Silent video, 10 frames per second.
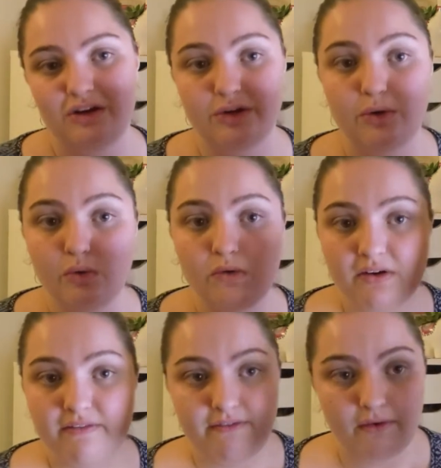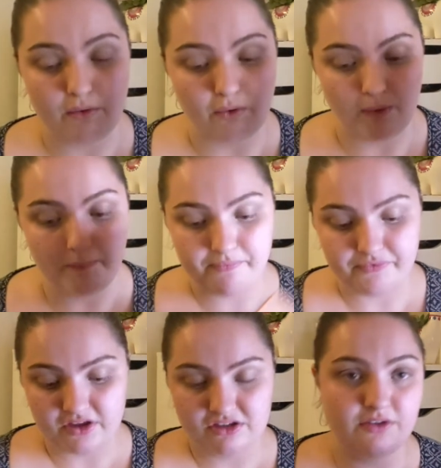on all four.
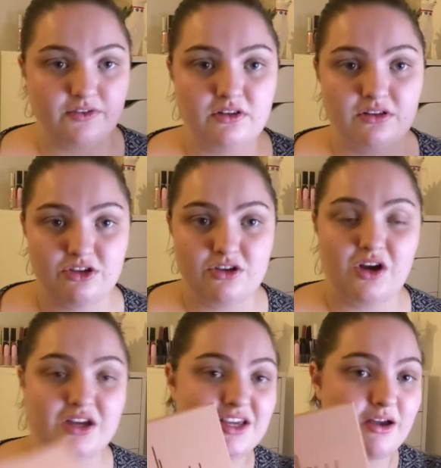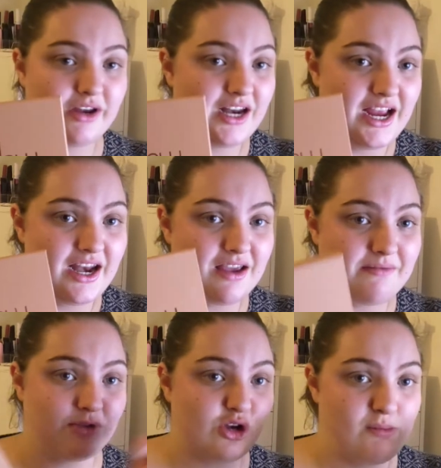So do you guys think I'm going to hit
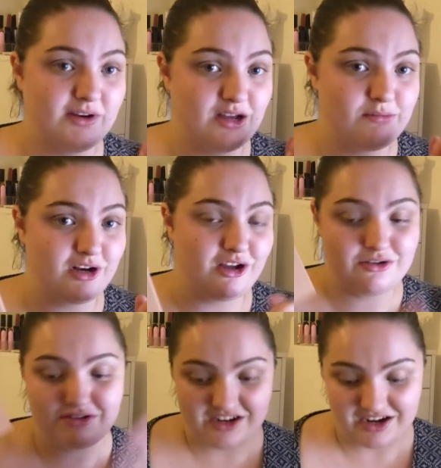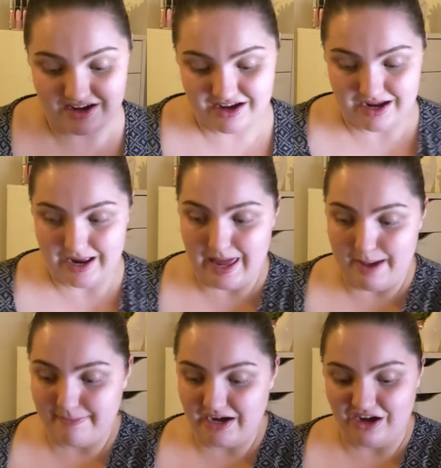it? Comment down below.
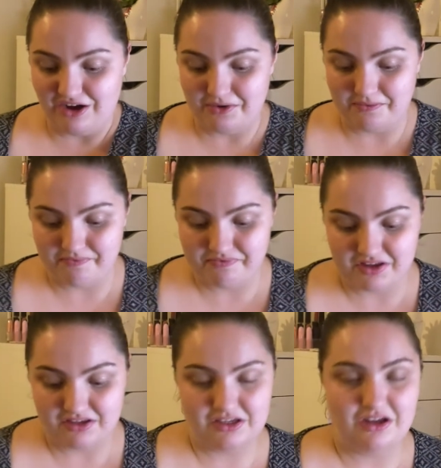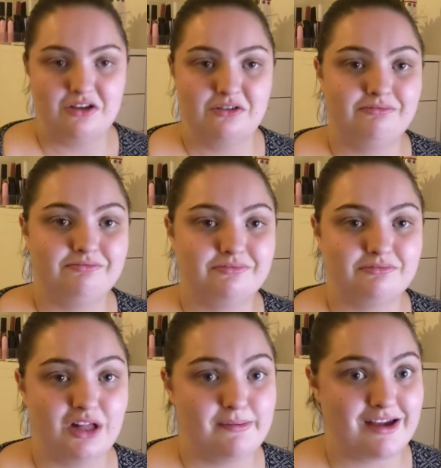Let me know. So,
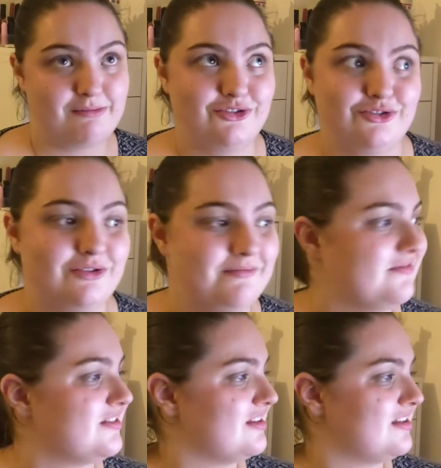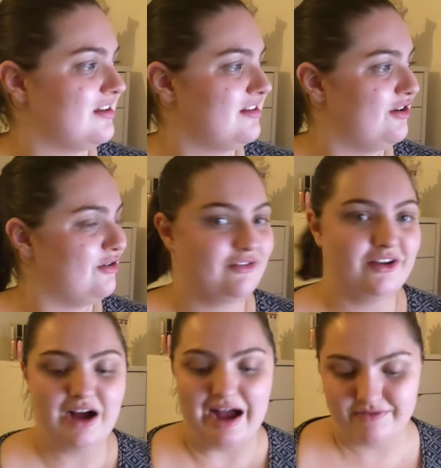put that back in my drawer. Also,
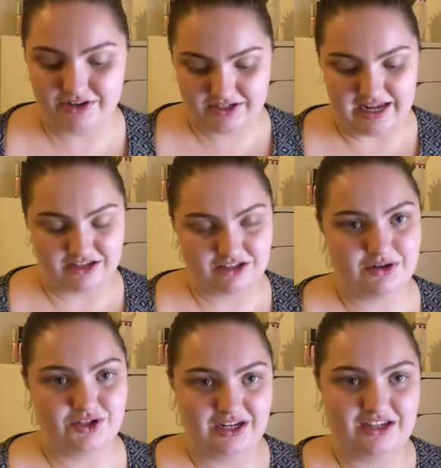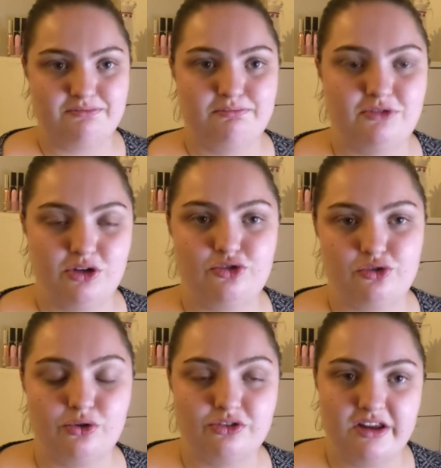I have a desk which has two
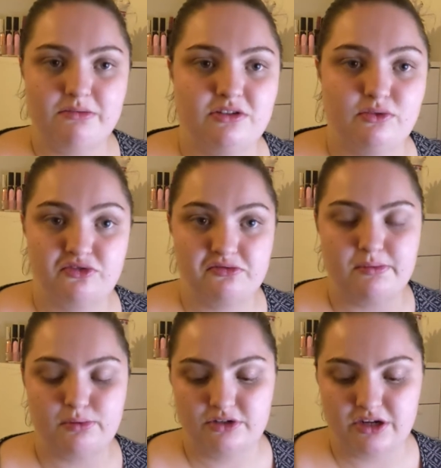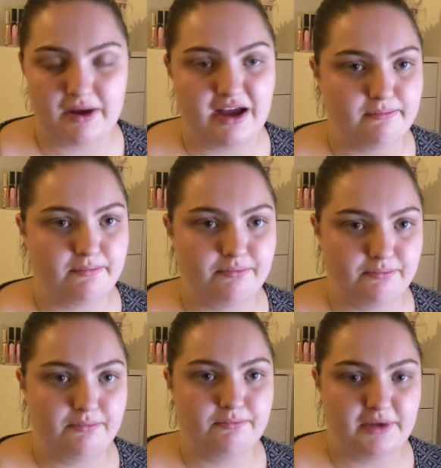drawers in it, which are all for my project pan
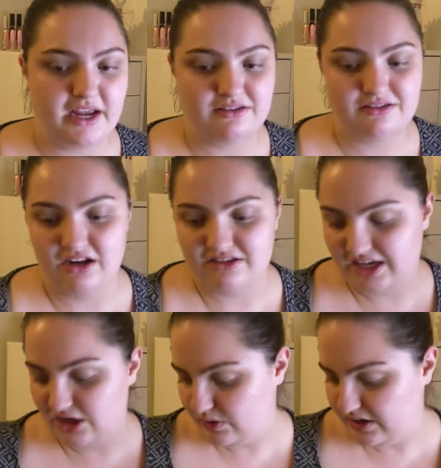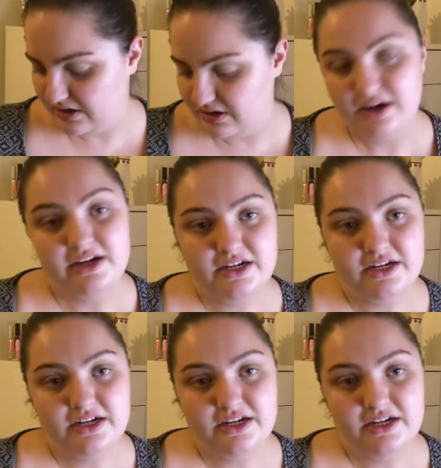bits, and I stick it all in the